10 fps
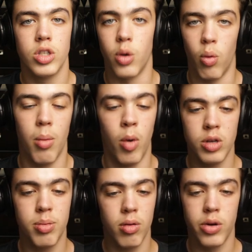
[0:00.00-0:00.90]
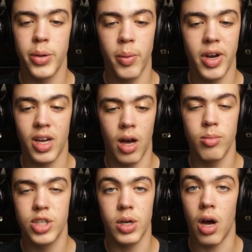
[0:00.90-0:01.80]
So what most people are doing when it
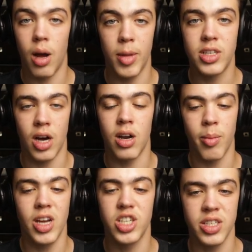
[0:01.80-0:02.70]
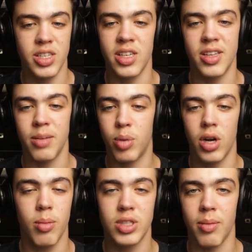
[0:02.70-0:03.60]
comes to comment automations is they
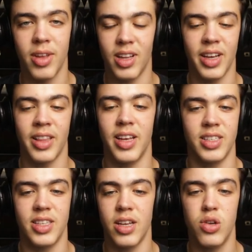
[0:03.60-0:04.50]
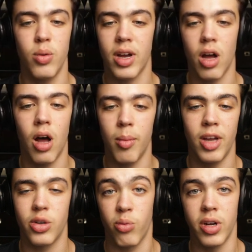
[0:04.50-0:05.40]
put up something like this. They do a
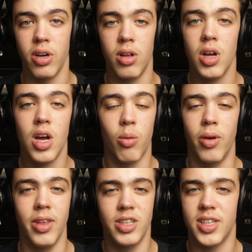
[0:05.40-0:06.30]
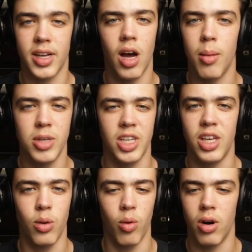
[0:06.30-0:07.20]
comment reel where they just say comment a
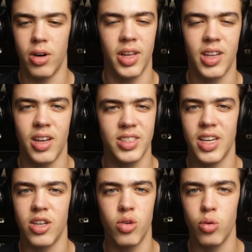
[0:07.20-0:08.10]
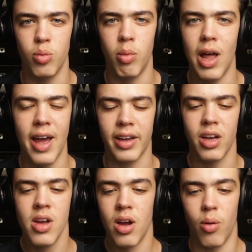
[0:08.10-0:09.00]
keyword and then I'll send you
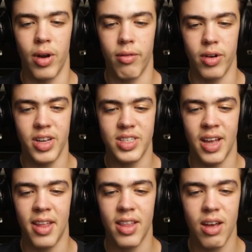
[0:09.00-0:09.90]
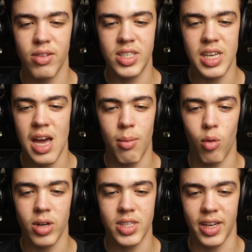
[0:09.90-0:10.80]
blank or whatever it is. And then they have a DM
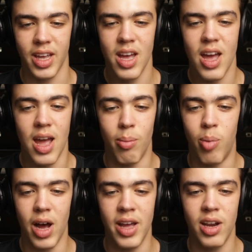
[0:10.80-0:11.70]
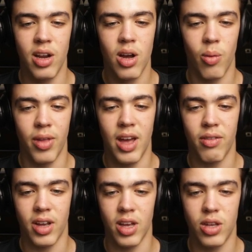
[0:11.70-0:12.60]
where it's like a button where they have
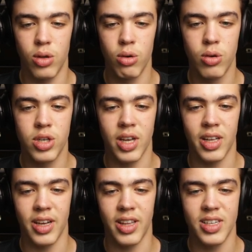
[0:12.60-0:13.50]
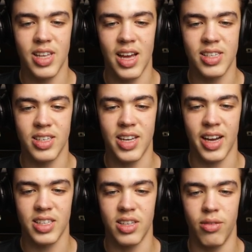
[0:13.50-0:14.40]
like a huge thing like this that has the
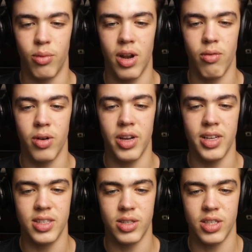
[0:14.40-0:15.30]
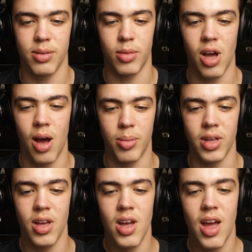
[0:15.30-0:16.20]
text of whatever it is, just some
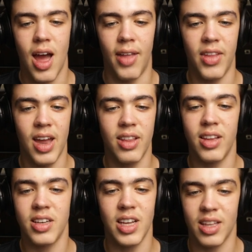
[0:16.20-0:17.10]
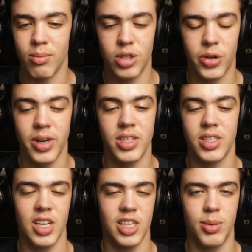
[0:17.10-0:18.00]
copy. And then they take them straight to the
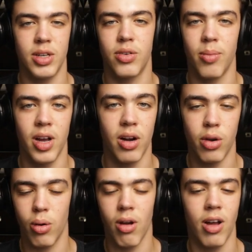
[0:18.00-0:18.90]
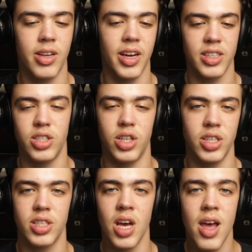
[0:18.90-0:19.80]
sales page from there. No context,
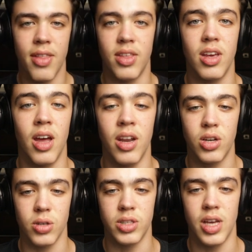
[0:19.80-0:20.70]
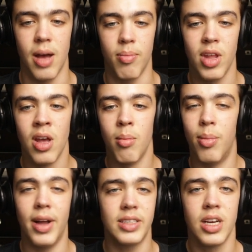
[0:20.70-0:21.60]
just the initial DM.
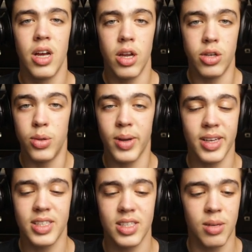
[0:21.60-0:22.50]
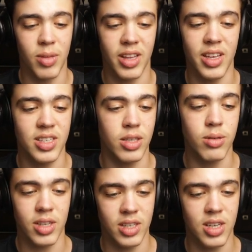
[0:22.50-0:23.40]
But doing a system like this,
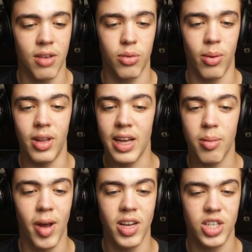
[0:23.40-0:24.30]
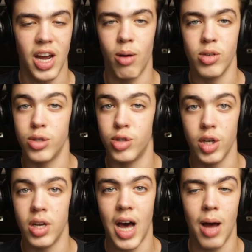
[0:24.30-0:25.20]
using a software like Manychat, which you
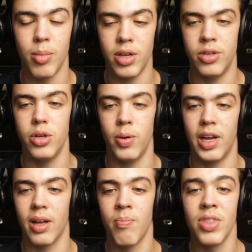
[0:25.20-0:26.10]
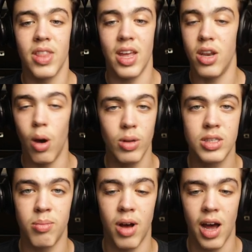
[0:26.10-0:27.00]
should not be doing, they know
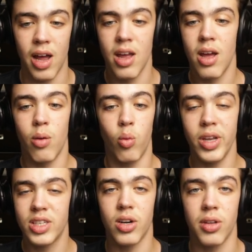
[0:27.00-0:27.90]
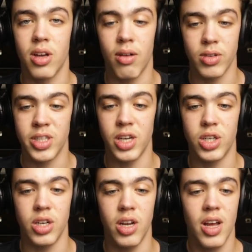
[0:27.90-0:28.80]
it's a bot. We start the
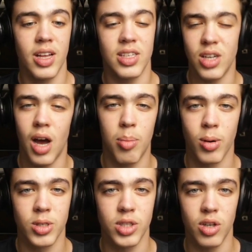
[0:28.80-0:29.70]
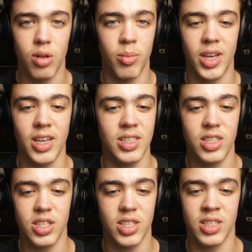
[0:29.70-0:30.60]
conversation. It's not personal because it's
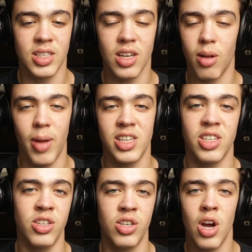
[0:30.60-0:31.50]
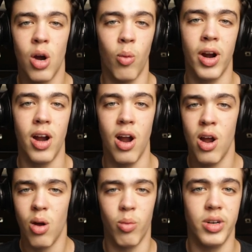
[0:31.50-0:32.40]
just a single message where
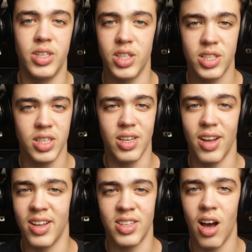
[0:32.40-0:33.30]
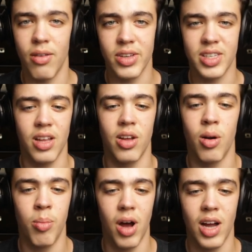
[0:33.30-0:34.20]
it's obvious that they're
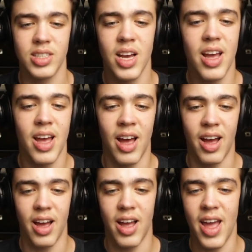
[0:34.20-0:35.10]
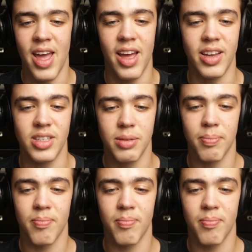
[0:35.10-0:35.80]
a bot, and